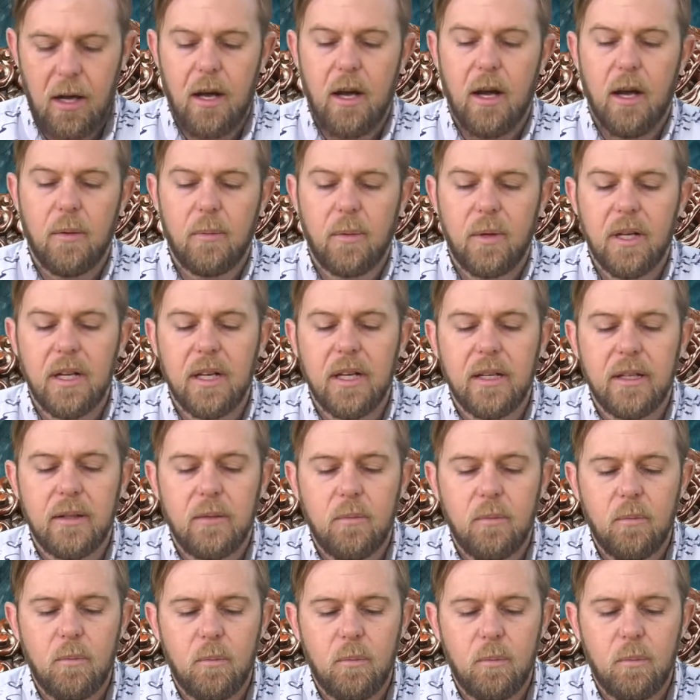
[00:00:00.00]
I'm going to
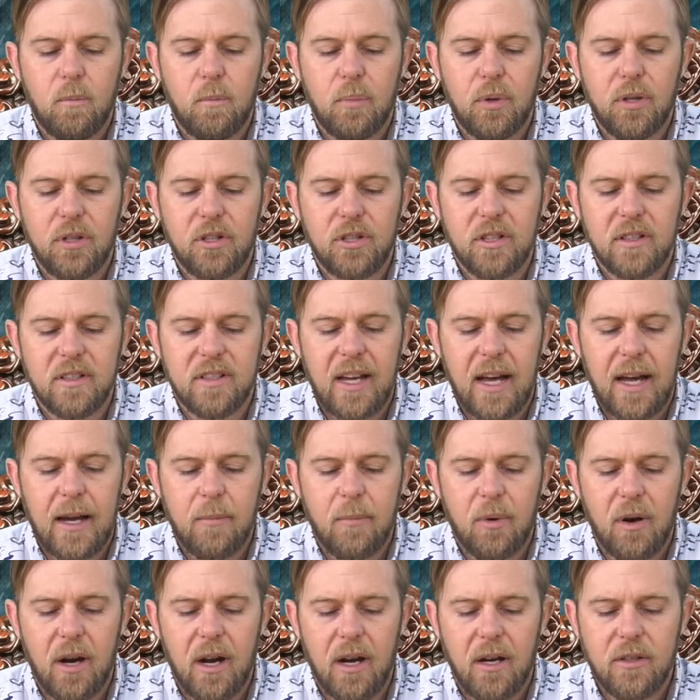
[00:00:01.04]
push his
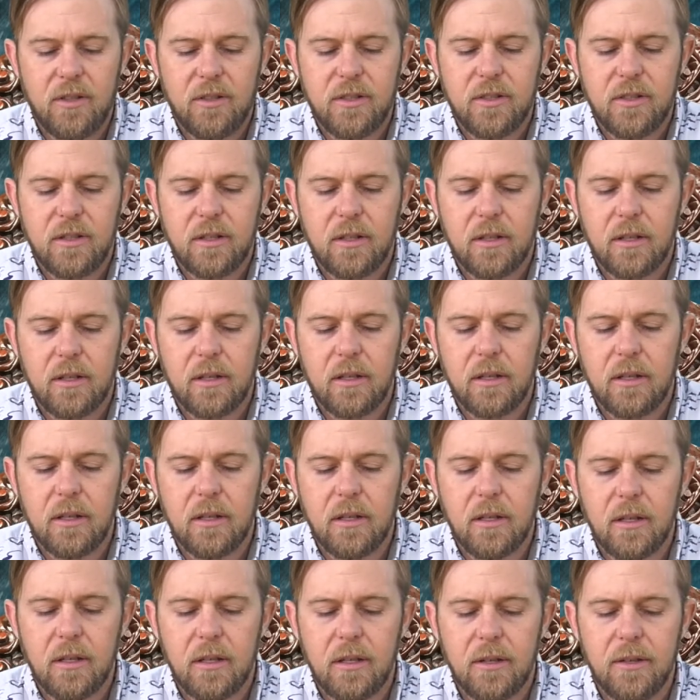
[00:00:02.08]
eyebrows
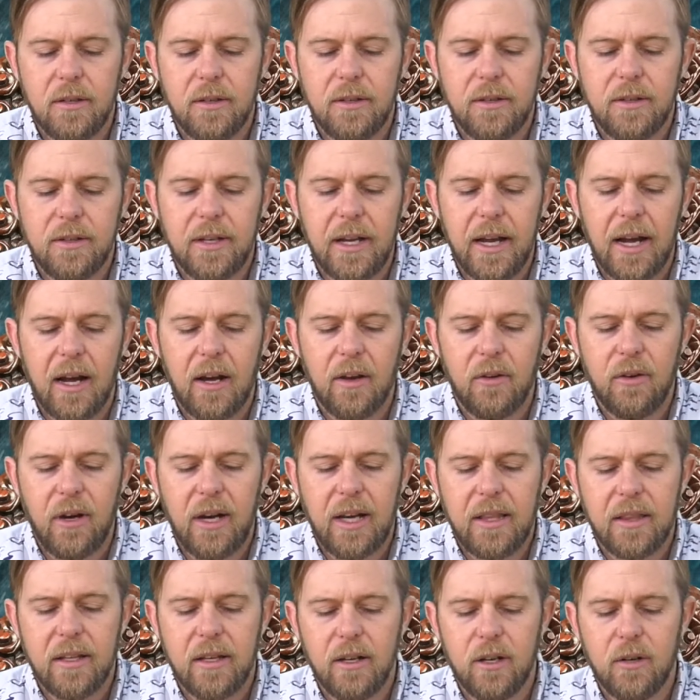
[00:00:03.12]
down
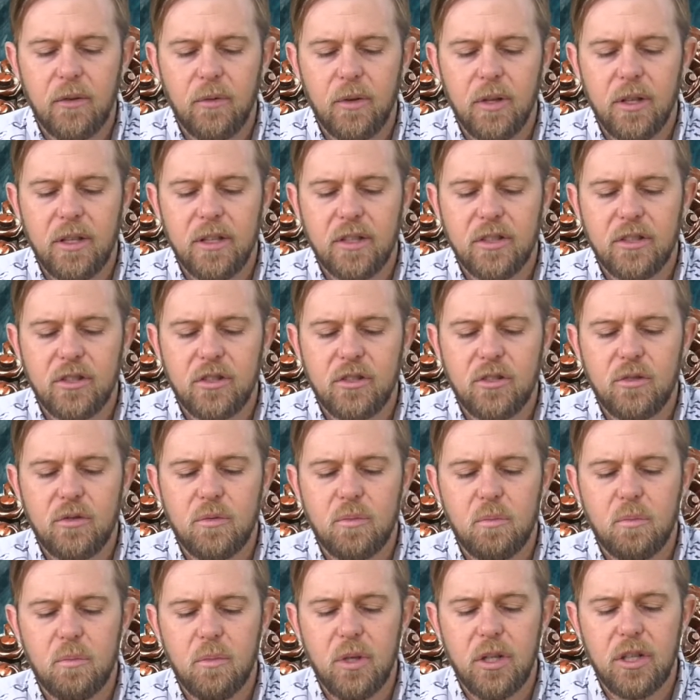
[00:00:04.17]
right there and really
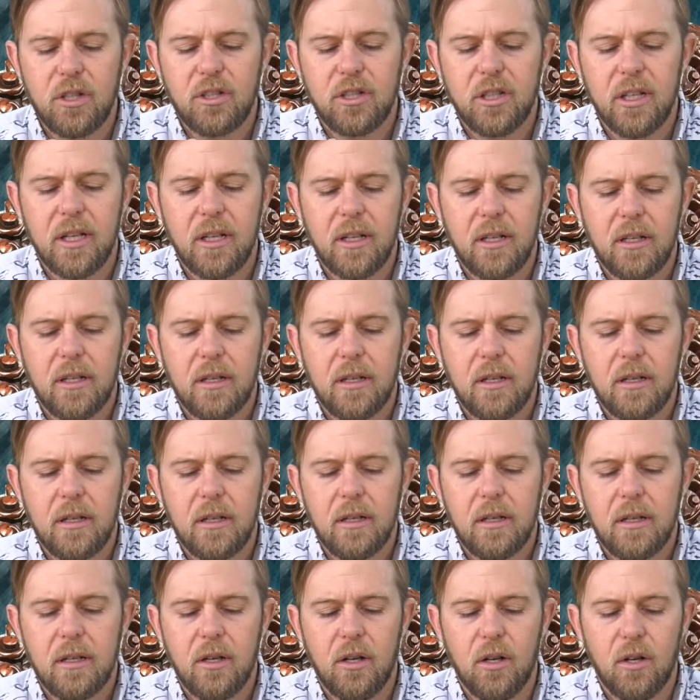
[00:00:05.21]
smush it
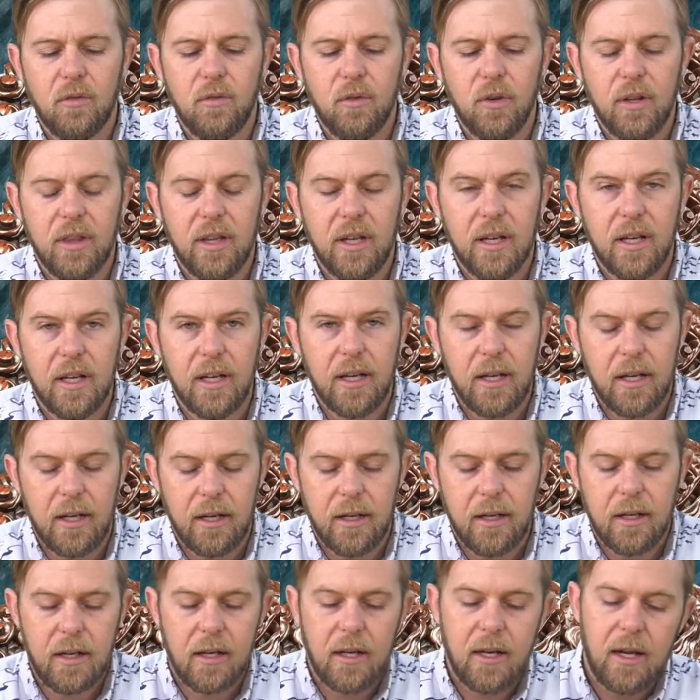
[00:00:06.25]
over the
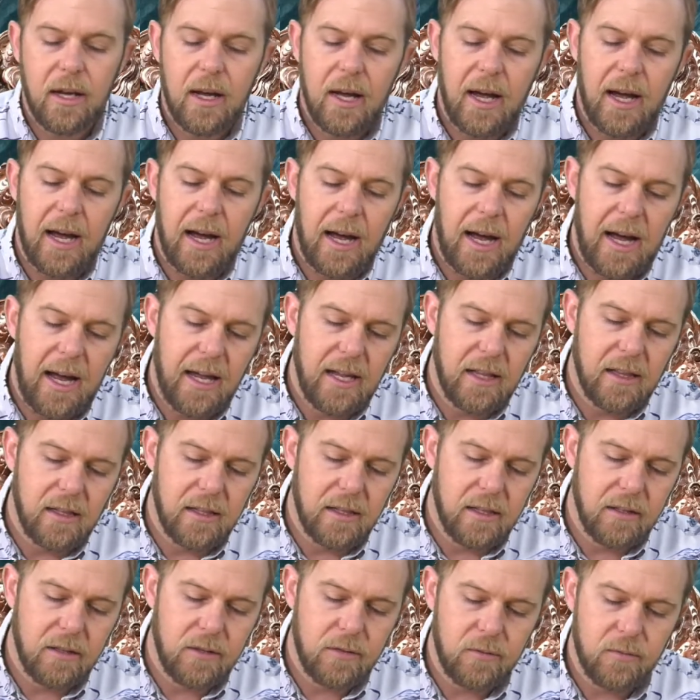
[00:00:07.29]

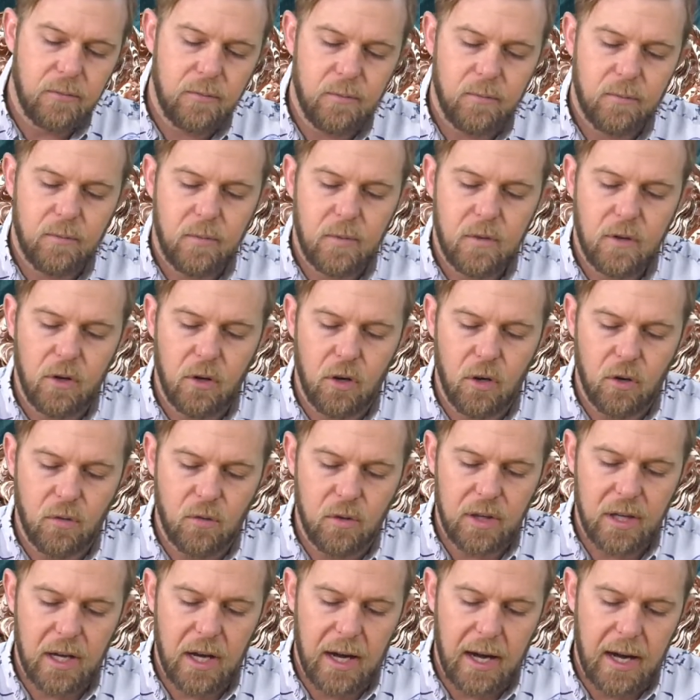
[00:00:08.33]
eyelid, or over
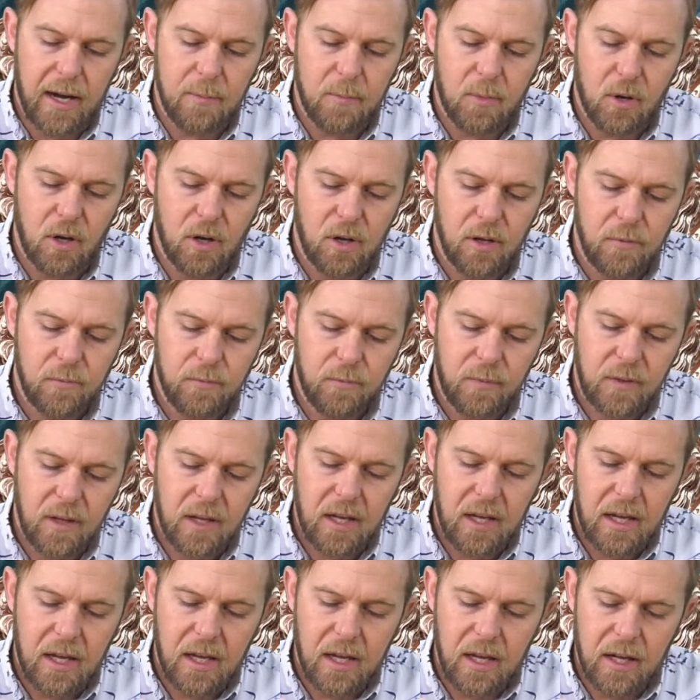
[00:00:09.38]
the eyeball.
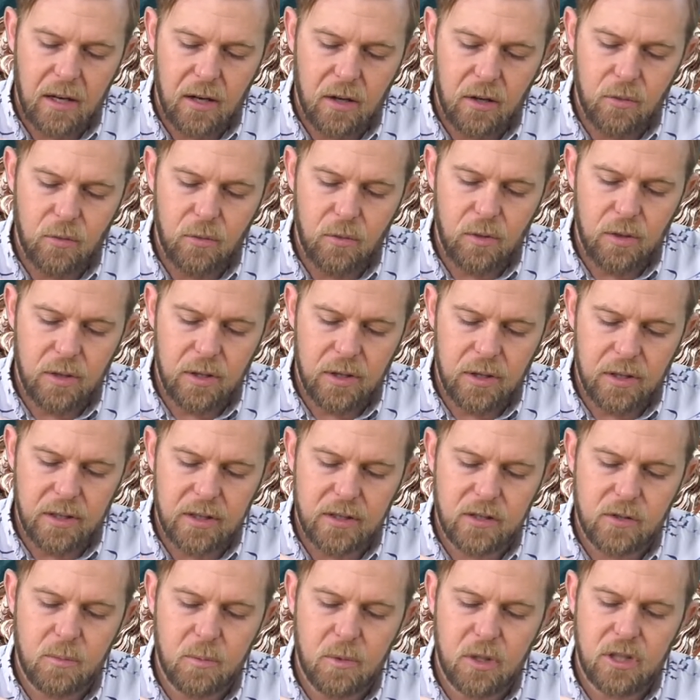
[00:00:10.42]
And I'll really
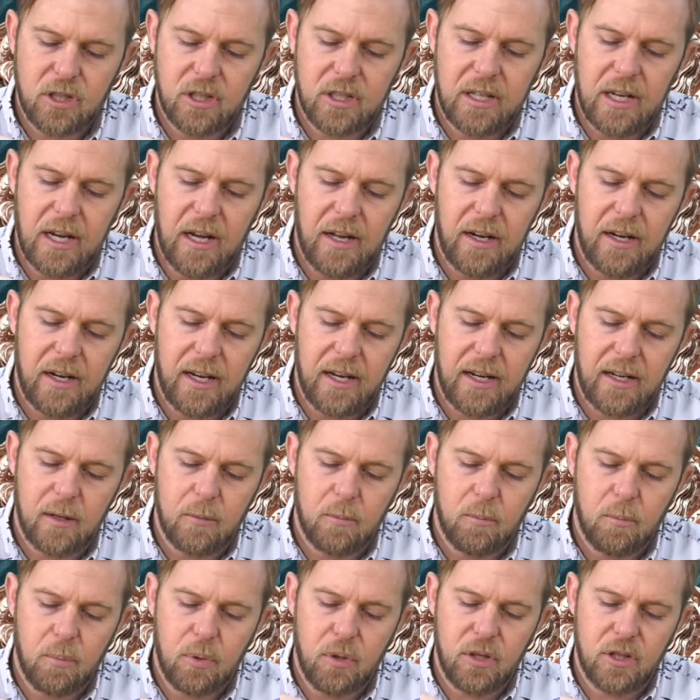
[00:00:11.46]
smush it down, and I can
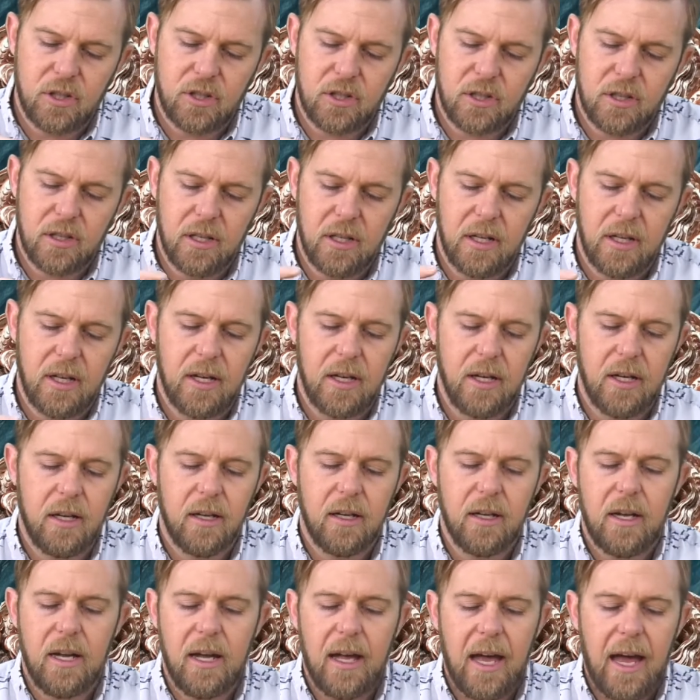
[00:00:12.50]
push the
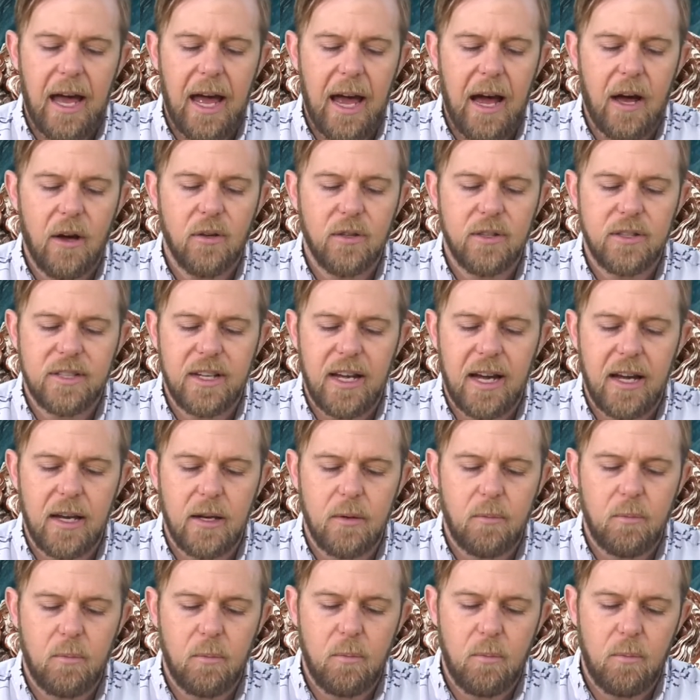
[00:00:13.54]

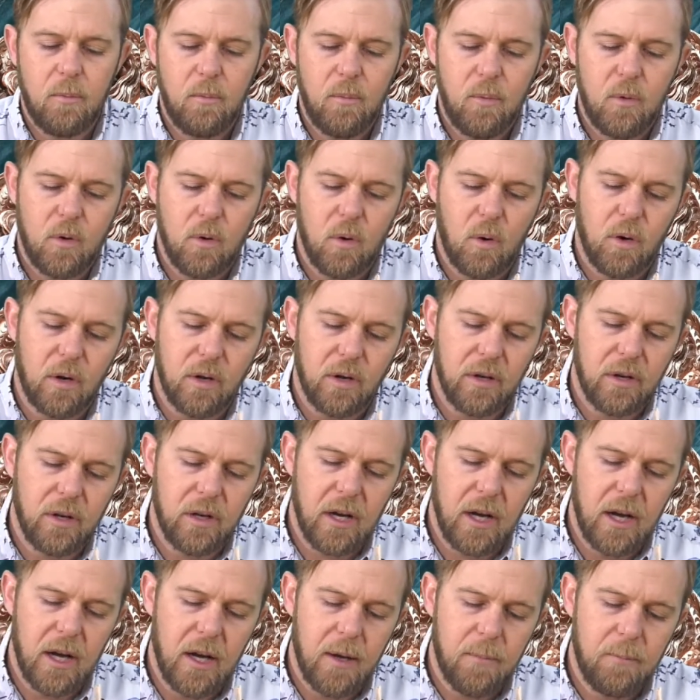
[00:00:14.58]
outside corner
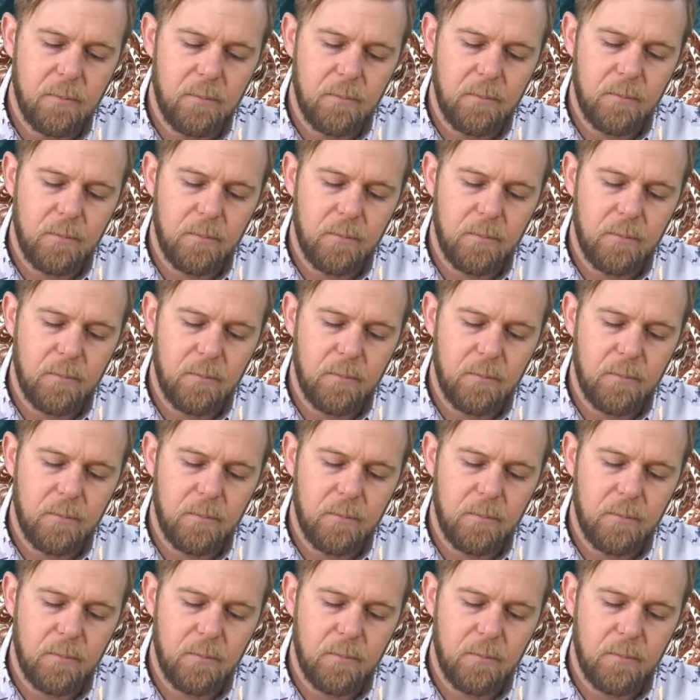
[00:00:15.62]
up